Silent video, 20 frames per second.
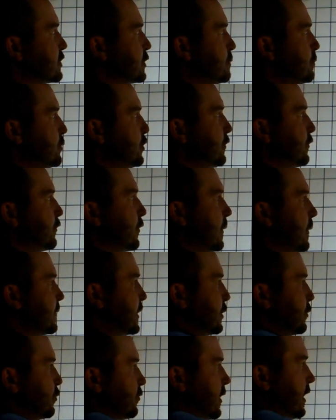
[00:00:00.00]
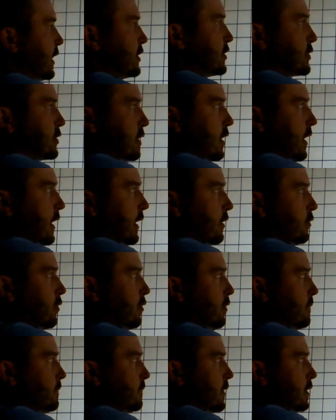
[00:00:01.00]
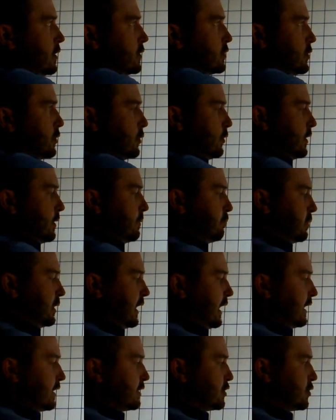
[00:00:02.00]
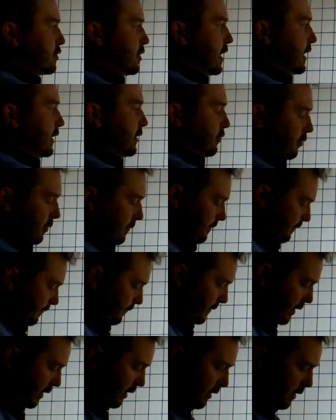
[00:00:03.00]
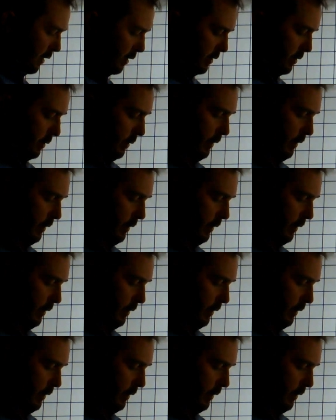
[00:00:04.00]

to move from the red triangle to the black triangle. So